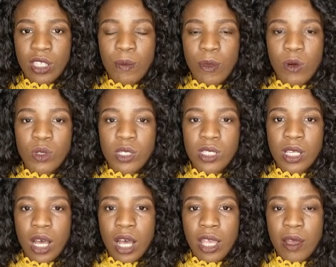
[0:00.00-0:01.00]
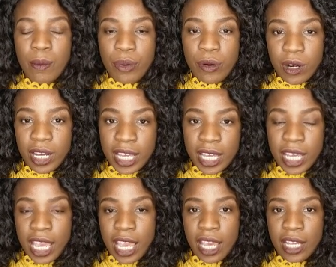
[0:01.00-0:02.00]
the most
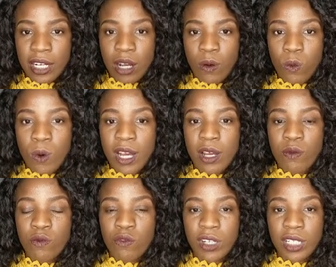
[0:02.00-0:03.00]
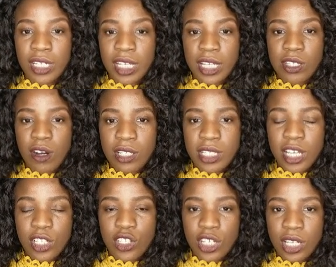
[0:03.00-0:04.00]
important and what really needs our
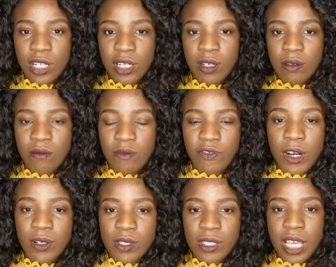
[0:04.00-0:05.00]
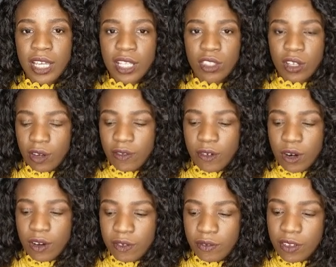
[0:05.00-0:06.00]
attention first, second, third,
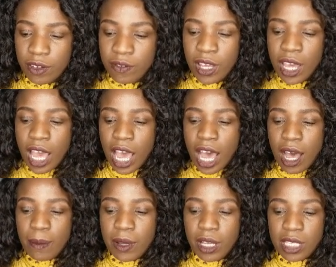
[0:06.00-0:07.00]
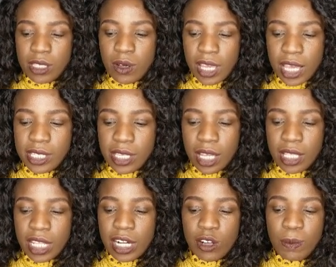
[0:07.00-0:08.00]
fourth, and fifth. So yes,
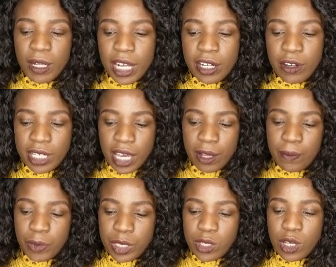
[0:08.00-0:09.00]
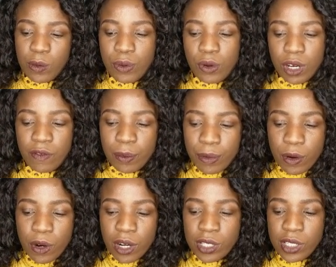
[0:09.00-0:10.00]
then you plan your day. So you pull your
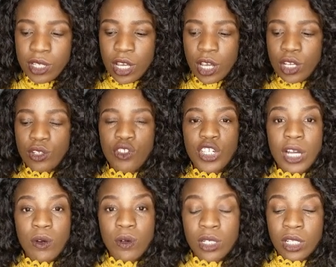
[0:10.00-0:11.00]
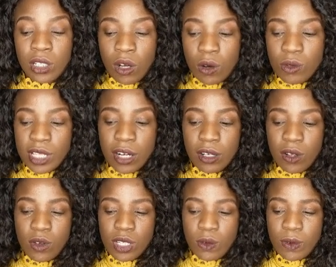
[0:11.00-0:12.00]
reports, you check on the loans that are
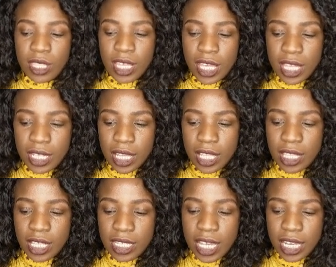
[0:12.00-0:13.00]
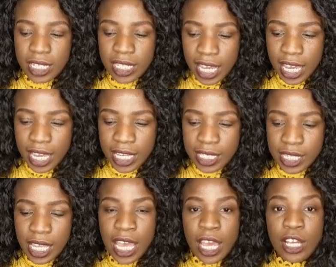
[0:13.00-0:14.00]
closing within the 10
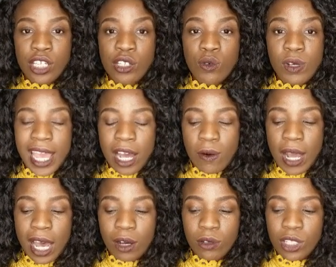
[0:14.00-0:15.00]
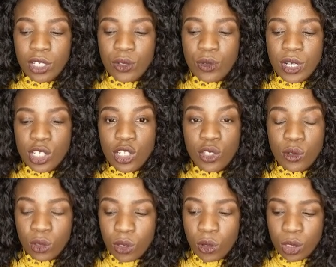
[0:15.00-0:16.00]
days, you count out the new
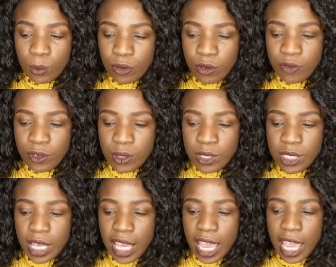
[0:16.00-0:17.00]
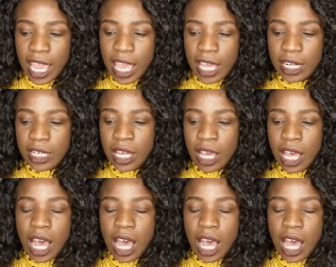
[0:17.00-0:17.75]
conditional loan approvals, and